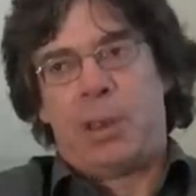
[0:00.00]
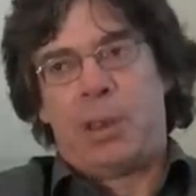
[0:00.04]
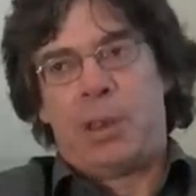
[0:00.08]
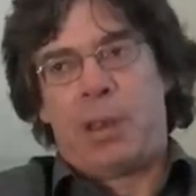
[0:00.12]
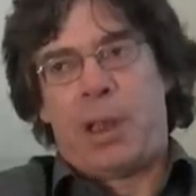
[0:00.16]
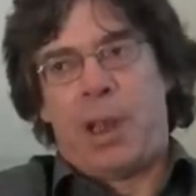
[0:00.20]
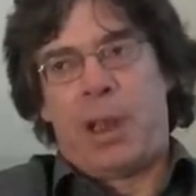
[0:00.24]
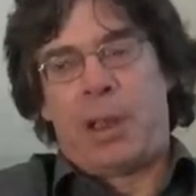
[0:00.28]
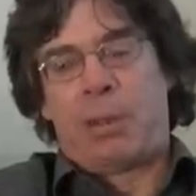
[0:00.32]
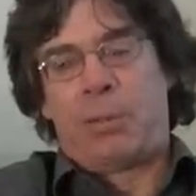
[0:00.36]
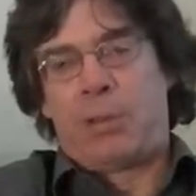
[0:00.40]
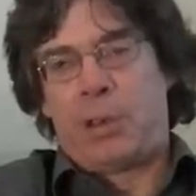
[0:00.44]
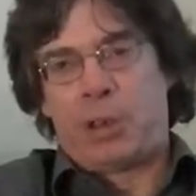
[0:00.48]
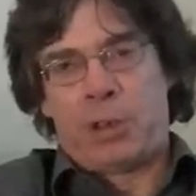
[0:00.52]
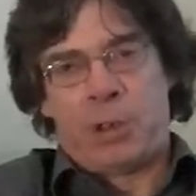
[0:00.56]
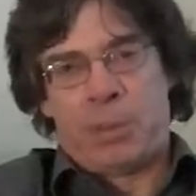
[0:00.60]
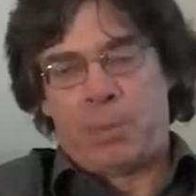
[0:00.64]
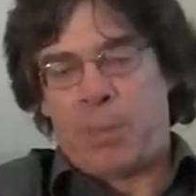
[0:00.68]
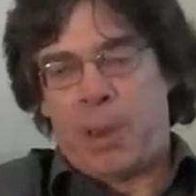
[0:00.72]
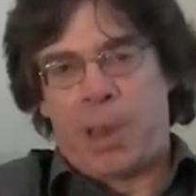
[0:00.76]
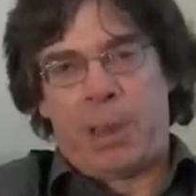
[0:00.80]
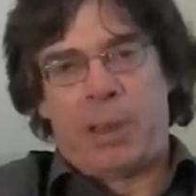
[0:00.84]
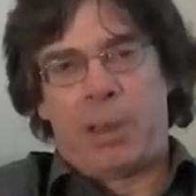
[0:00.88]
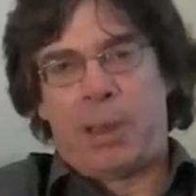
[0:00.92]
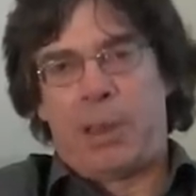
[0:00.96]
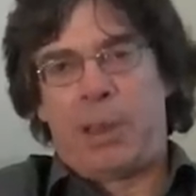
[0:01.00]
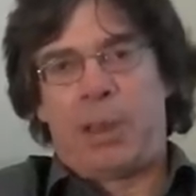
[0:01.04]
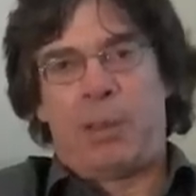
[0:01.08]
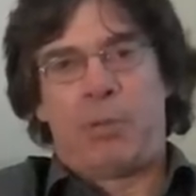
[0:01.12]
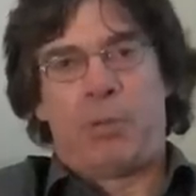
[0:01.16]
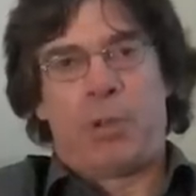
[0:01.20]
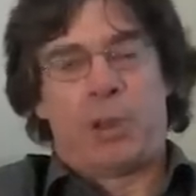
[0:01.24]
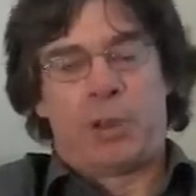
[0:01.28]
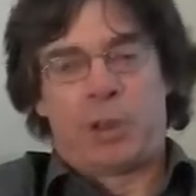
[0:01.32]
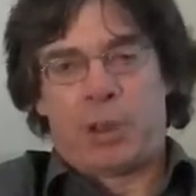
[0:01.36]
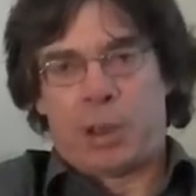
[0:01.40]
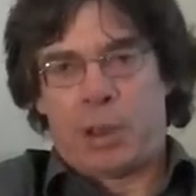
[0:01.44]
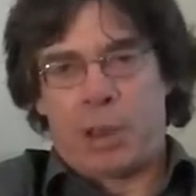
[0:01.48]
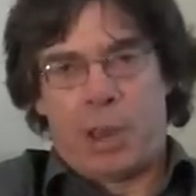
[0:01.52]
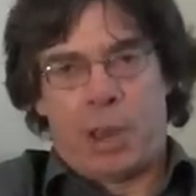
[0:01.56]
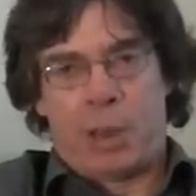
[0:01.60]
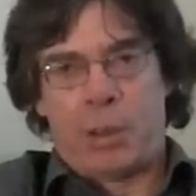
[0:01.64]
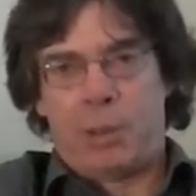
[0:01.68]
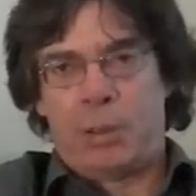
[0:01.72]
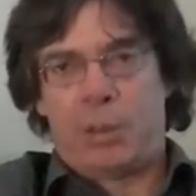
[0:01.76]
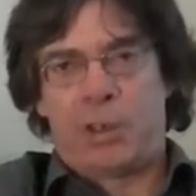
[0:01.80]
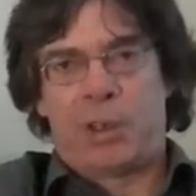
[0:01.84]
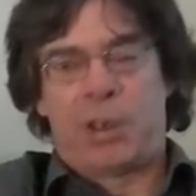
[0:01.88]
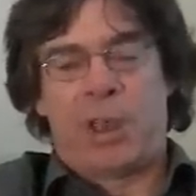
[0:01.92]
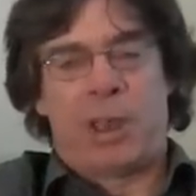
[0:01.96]
like Richard Bentley, Roger
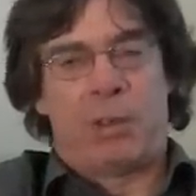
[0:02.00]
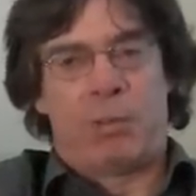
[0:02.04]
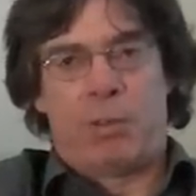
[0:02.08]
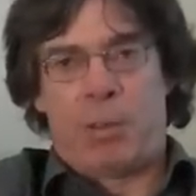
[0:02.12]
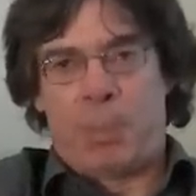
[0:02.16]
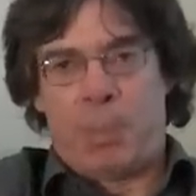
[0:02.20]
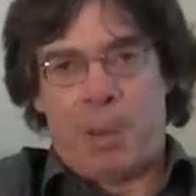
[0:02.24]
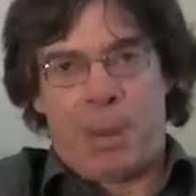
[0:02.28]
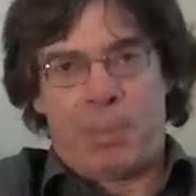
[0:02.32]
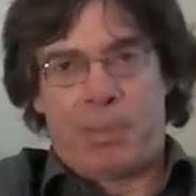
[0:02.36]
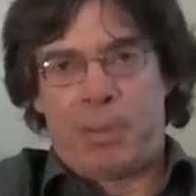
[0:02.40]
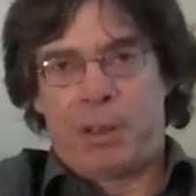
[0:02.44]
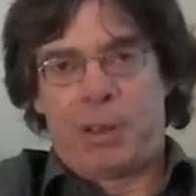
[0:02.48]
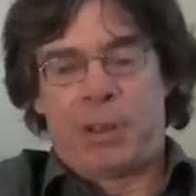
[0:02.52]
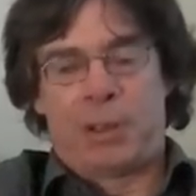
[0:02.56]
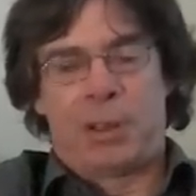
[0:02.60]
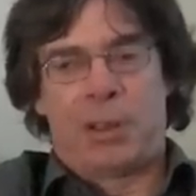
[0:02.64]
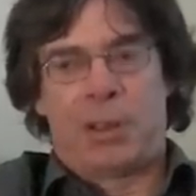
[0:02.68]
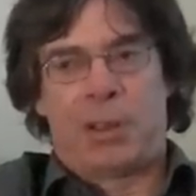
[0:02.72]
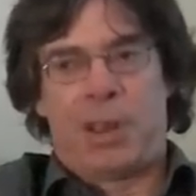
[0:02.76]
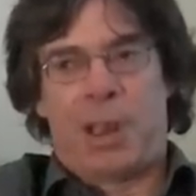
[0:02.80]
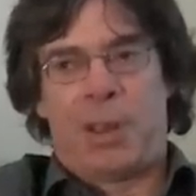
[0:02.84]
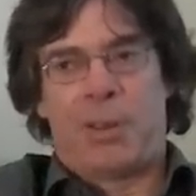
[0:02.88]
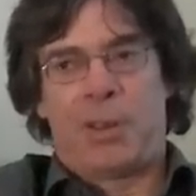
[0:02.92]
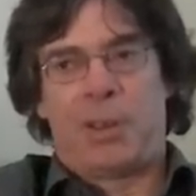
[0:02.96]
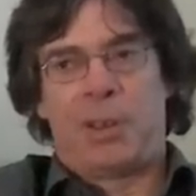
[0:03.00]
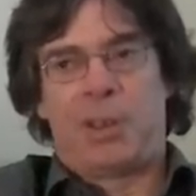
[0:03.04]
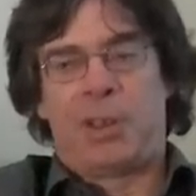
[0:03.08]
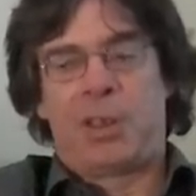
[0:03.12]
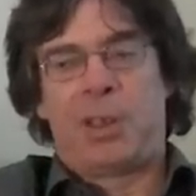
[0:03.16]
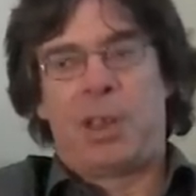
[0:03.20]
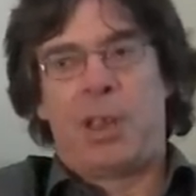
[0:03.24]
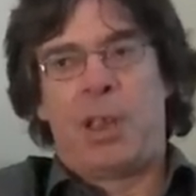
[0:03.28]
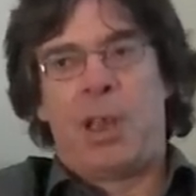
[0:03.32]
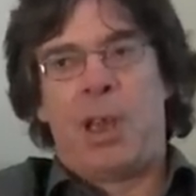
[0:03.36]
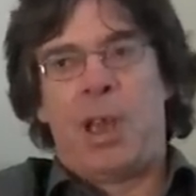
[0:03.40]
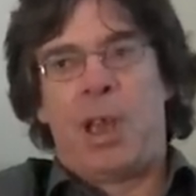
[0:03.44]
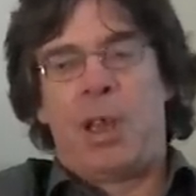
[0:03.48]
Coates, Henry Pemberton and others,